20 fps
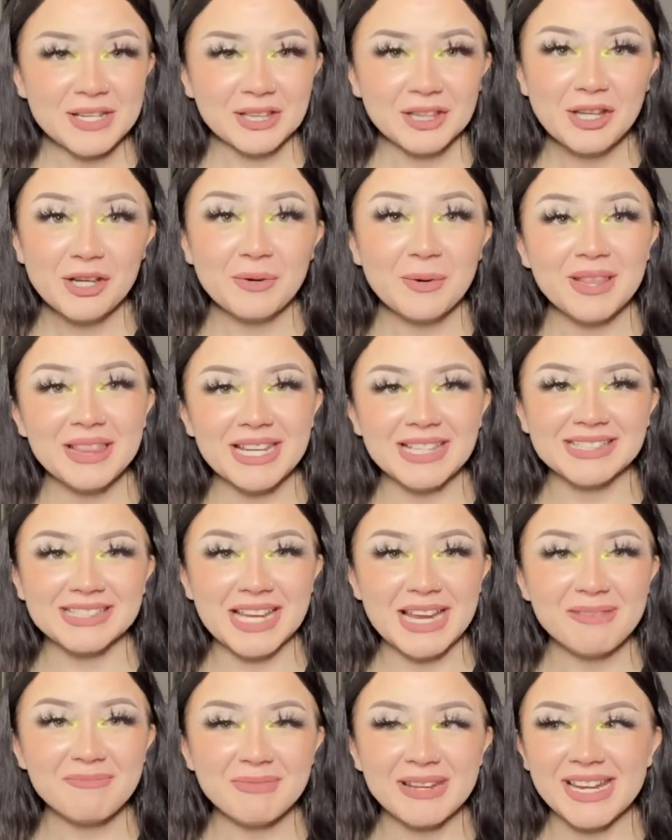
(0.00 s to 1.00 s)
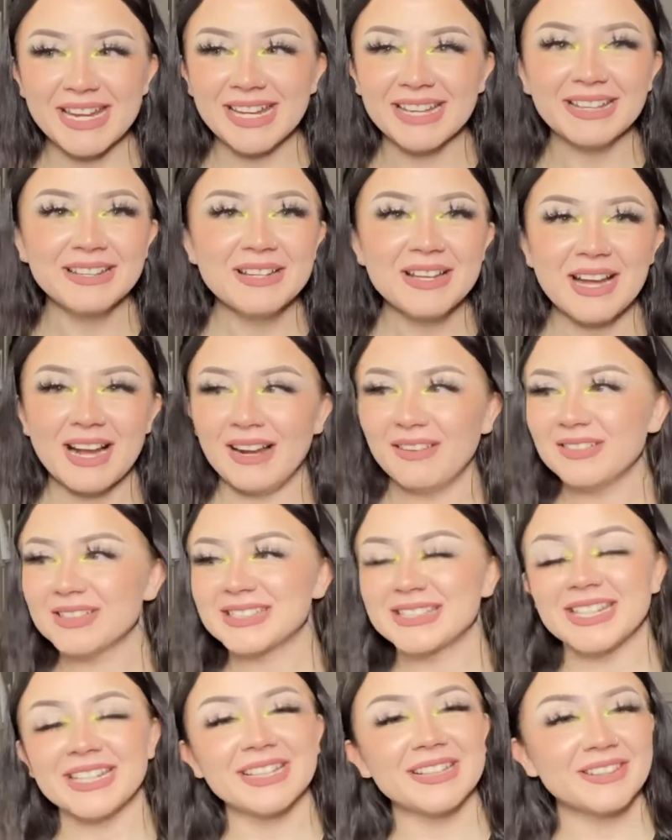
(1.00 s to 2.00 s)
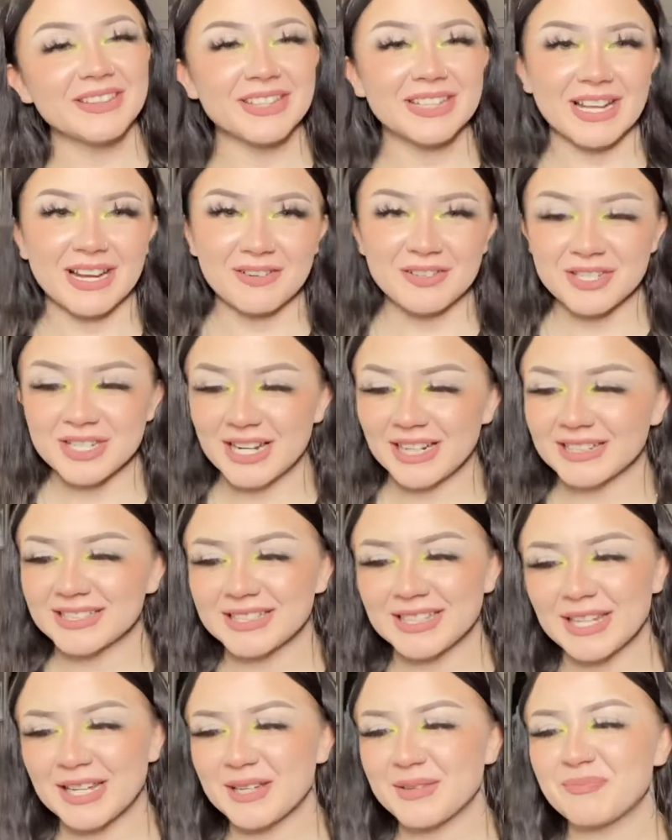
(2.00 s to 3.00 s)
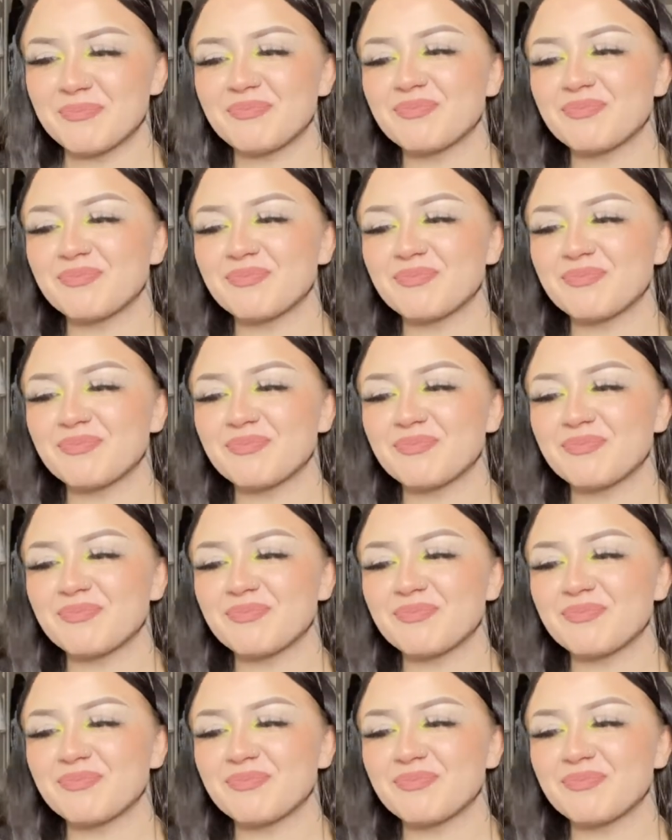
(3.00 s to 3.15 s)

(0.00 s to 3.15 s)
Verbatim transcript: look what they sent me. I was sitting on the couch next to him,